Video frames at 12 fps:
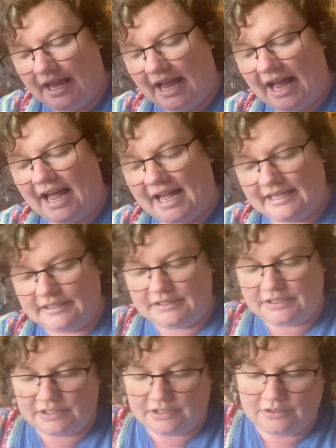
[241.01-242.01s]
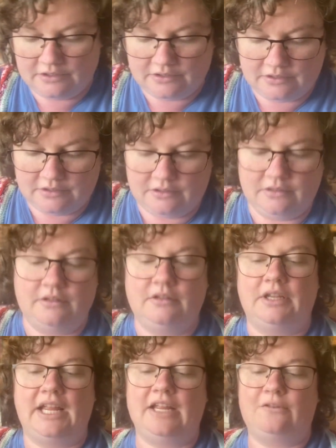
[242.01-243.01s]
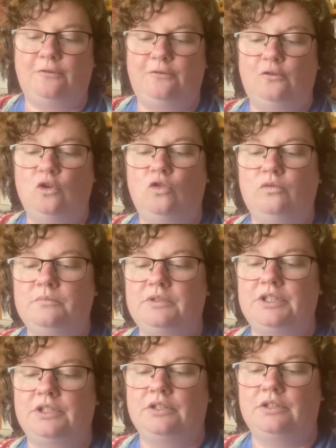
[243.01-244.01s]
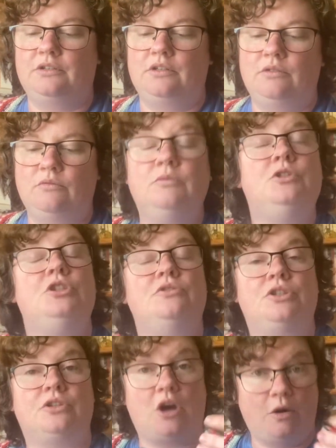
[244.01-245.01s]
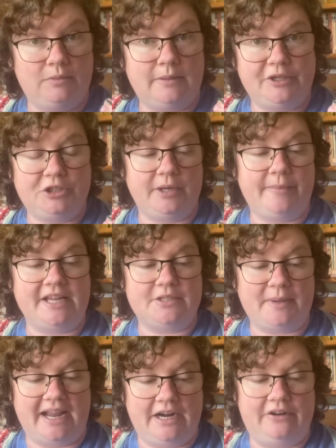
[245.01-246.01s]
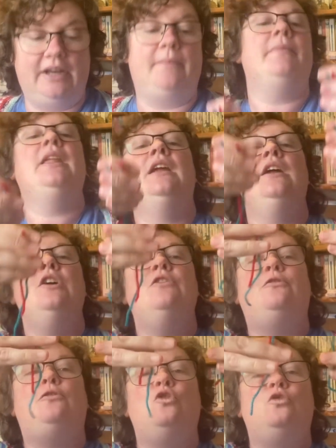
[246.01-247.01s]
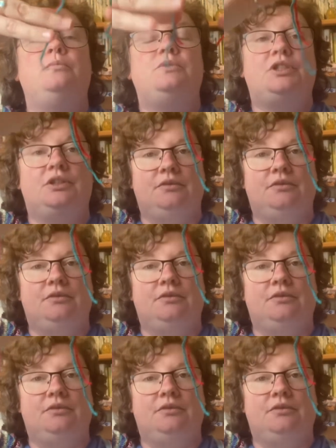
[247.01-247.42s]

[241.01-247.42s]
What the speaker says: and it formed, due to complementary base pairing, formed